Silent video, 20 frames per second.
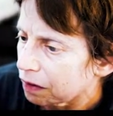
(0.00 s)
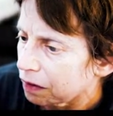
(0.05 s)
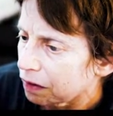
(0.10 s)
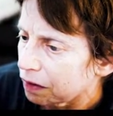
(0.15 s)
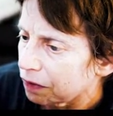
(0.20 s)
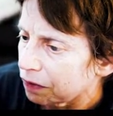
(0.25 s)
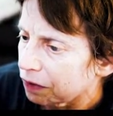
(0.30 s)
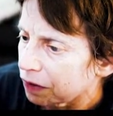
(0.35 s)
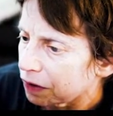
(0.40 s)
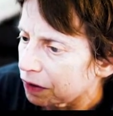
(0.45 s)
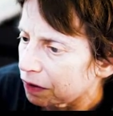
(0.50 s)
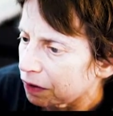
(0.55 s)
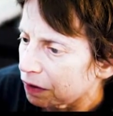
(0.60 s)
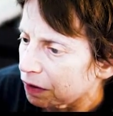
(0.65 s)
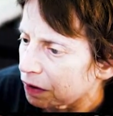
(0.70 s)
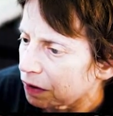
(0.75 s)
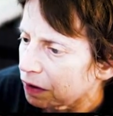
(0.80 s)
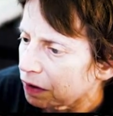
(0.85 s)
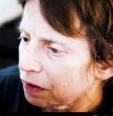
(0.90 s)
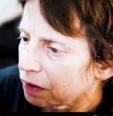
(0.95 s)
See if it's
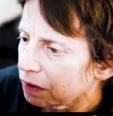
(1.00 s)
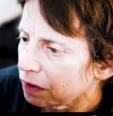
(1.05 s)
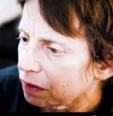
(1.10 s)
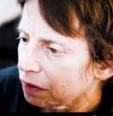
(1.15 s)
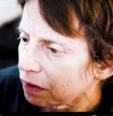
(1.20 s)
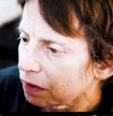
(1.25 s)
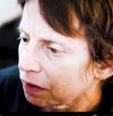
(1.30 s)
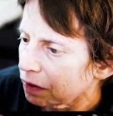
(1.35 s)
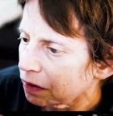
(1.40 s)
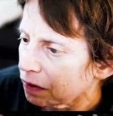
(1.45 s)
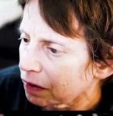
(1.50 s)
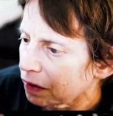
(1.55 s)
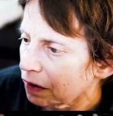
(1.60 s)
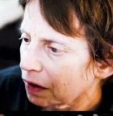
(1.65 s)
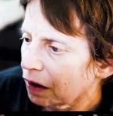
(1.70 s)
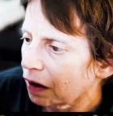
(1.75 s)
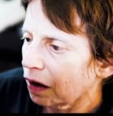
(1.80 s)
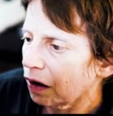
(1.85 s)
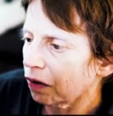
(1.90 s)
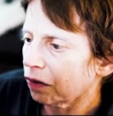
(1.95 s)
in here.
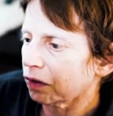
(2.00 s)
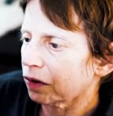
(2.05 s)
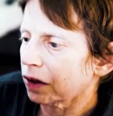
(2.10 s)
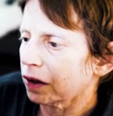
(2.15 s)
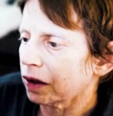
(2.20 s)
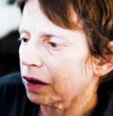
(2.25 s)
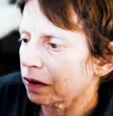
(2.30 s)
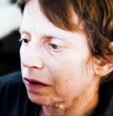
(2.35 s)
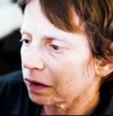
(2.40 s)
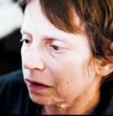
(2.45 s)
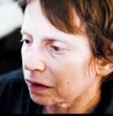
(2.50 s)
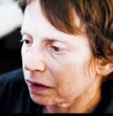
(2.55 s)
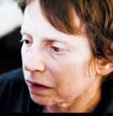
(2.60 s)
Okay.